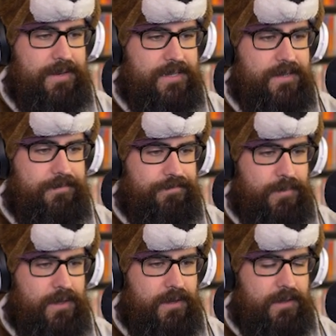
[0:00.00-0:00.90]
happened.
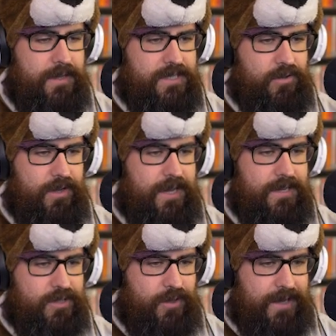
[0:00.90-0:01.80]
I see
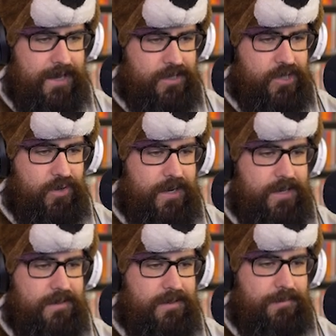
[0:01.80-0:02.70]
that student council is trying
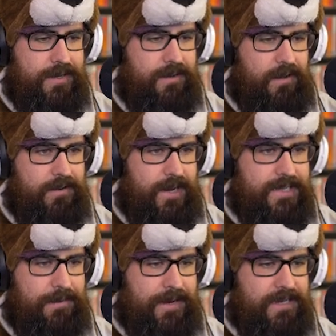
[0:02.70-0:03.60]
to limit all
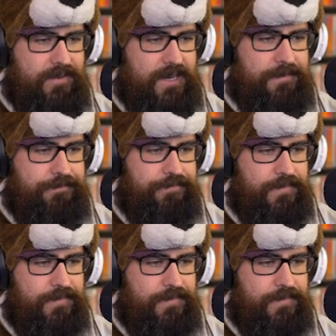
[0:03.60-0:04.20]
nighttime activity. Well,